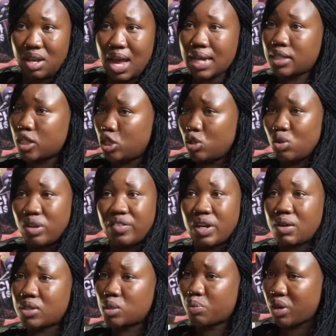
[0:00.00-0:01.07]
I didn't know even
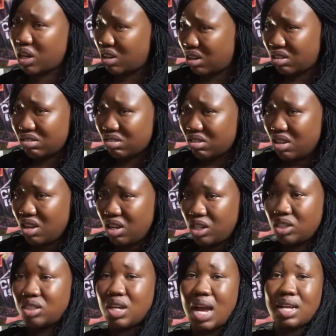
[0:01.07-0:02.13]
I was pregnant.
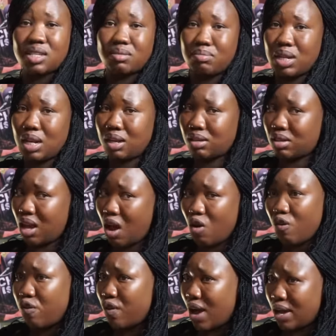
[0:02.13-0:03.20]
She asked me, like, how
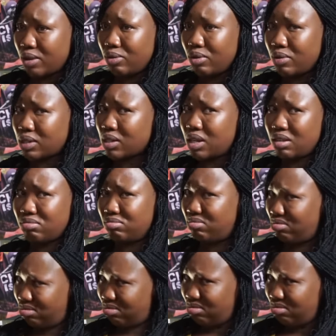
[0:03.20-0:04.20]
far are you? I was like, hmm?